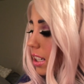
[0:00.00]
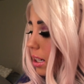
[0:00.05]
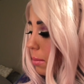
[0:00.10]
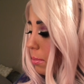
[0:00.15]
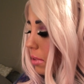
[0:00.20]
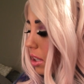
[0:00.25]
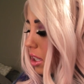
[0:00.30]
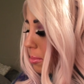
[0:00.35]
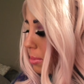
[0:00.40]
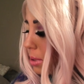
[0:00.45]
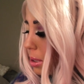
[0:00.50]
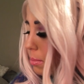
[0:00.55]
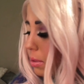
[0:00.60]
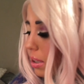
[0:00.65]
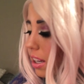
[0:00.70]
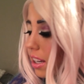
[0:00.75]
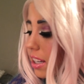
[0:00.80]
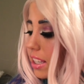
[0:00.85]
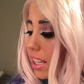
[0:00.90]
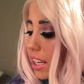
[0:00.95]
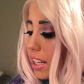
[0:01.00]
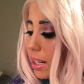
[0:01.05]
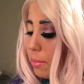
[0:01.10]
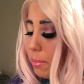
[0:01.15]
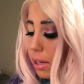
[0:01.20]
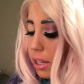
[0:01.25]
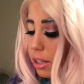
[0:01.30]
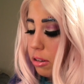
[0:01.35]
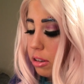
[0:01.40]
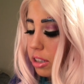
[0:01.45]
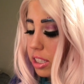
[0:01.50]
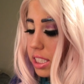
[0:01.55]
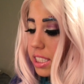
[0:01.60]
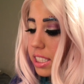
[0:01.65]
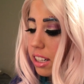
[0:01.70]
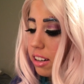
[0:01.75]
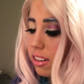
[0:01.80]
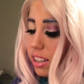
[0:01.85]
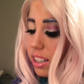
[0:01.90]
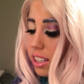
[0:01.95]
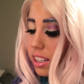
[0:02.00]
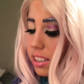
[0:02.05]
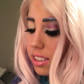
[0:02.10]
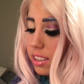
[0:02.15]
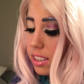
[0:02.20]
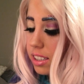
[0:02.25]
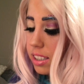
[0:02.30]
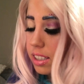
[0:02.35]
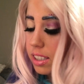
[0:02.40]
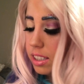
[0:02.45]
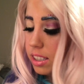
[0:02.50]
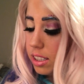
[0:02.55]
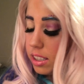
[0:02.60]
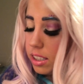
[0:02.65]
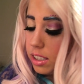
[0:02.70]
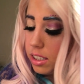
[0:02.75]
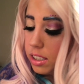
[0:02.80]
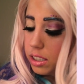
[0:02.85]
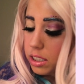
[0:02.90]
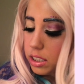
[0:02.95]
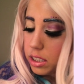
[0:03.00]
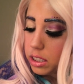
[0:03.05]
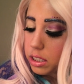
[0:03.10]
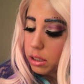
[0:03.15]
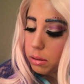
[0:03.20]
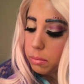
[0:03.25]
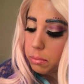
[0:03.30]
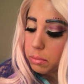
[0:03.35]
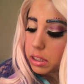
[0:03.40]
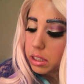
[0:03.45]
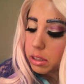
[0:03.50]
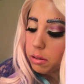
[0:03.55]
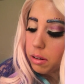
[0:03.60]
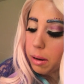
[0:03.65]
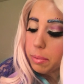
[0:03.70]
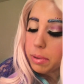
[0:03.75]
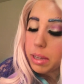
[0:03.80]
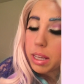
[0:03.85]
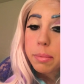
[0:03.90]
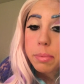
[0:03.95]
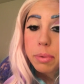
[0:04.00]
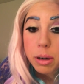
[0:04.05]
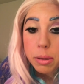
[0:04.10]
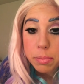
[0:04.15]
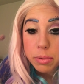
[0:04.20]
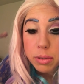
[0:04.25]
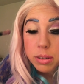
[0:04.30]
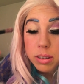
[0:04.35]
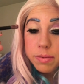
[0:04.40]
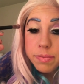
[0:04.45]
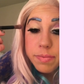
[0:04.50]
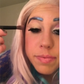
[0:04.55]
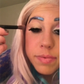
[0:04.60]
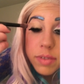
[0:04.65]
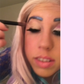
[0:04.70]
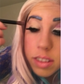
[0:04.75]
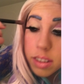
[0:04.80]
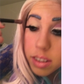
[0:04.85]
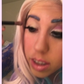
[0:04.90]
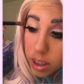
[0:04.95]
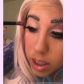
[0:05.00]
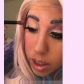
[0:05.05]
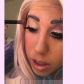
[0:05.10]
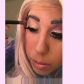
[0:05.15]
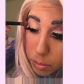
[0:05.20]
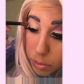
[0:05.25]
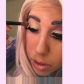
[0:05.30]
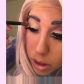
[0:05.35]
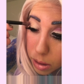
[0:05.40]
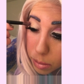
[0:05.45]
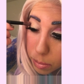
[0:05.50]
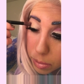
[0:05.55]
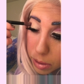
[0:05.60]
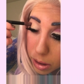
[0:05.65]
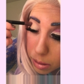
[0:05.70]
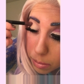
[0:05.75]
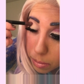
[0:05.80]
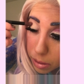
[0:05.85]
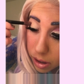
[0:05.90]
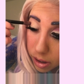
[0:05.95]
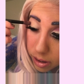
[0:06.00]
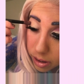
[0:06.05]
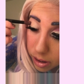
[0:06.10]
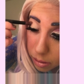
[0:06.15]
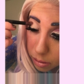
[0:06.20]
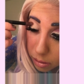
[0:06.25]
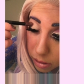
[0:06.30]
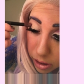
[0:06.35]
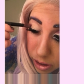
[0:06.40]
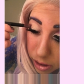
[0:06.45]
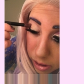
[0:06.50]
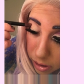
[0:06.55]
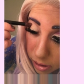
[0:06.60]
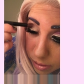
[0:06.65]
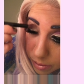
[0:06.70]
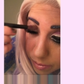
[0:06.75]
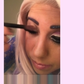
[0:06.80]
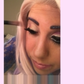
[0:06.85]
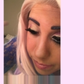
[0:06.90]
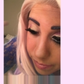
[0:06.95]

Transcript: and I'm going to be applying that in my crease area. So I'm just grabbing that purple, and I'm going to be applying it right here.